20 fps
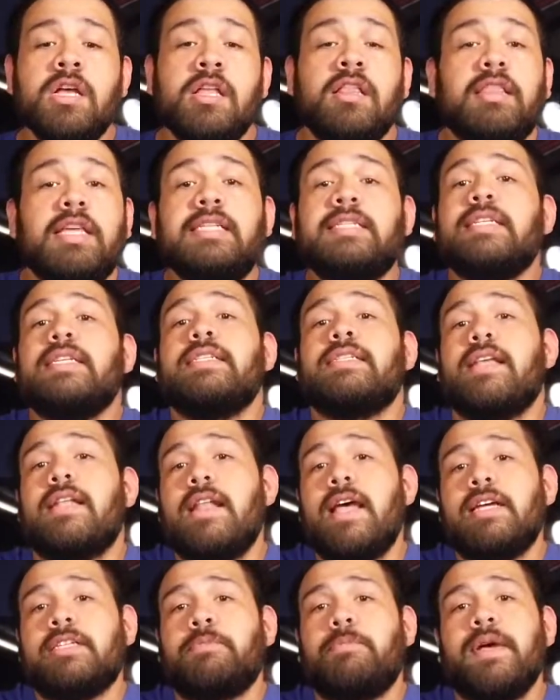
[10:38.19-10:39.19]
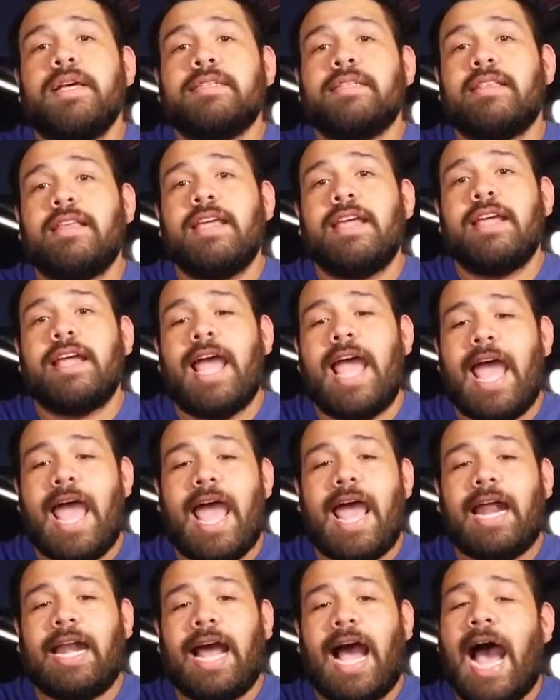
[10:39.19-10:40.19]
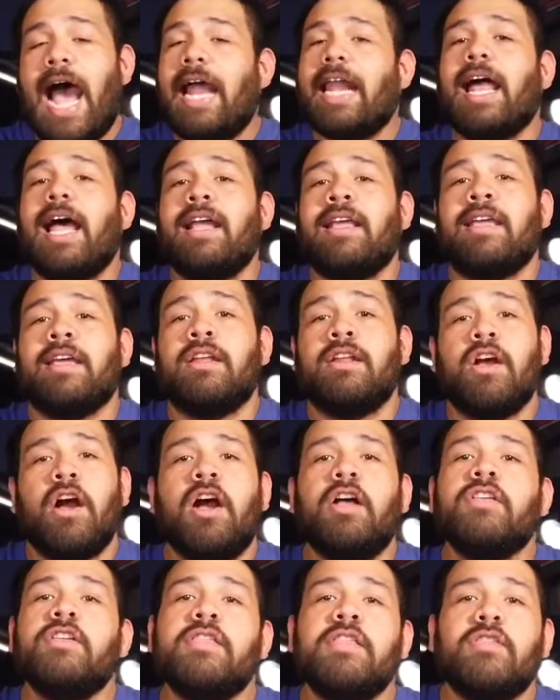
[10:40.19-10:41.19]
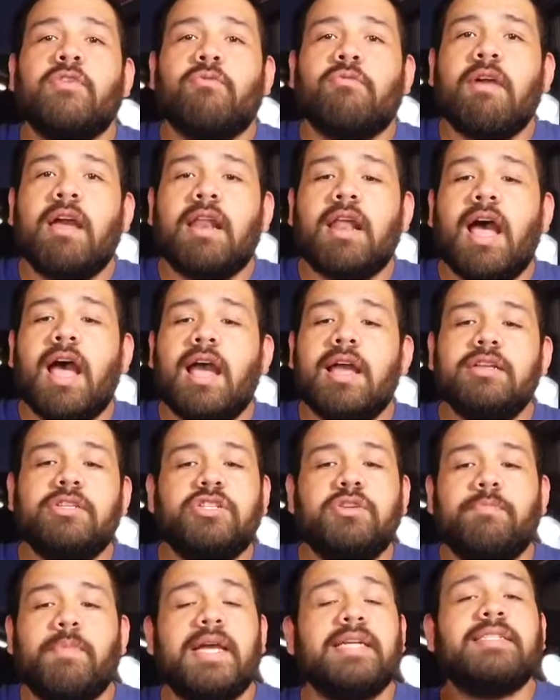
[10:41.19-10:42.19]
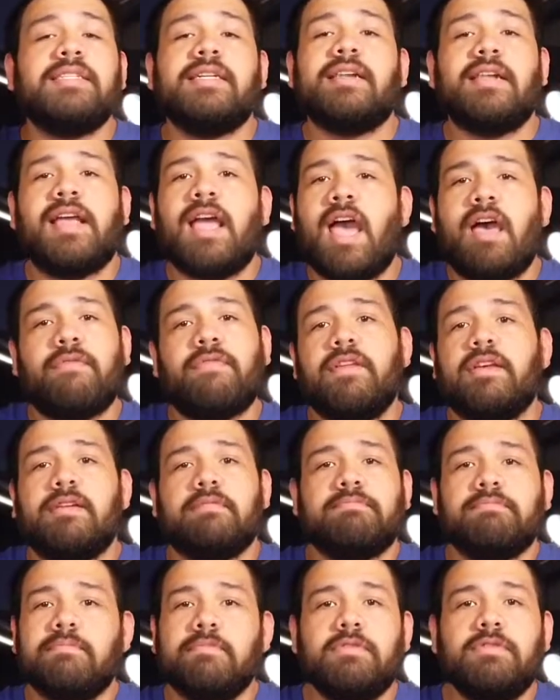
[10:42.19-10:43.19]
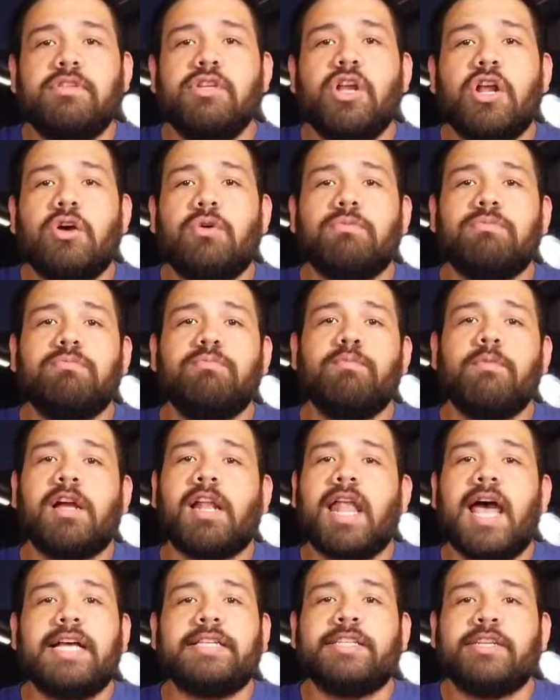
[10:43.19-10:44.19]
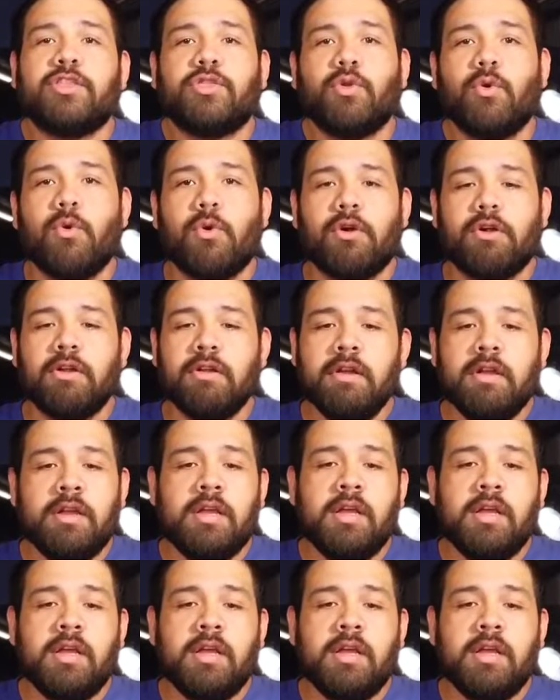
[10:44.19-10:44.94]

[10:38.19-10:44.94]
This is the next best thing, and I like it. Other than the red eyes, you basically have the, you know, classic Thor.